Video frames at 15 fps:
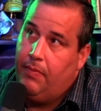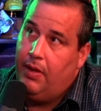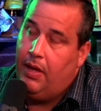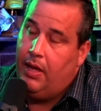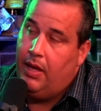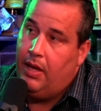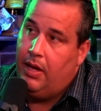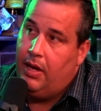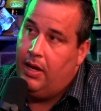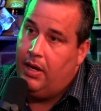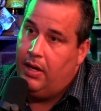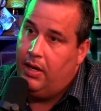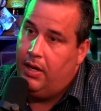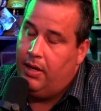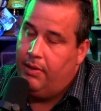
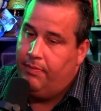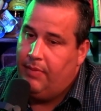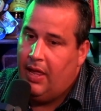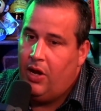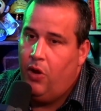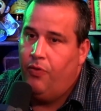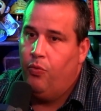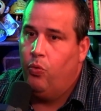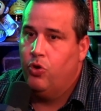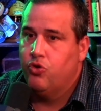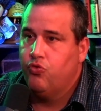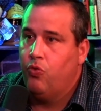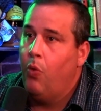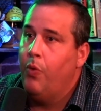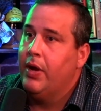don't know if the word's
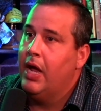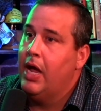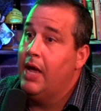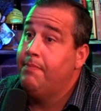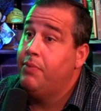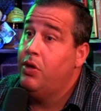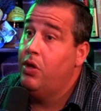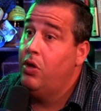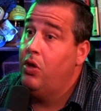growing up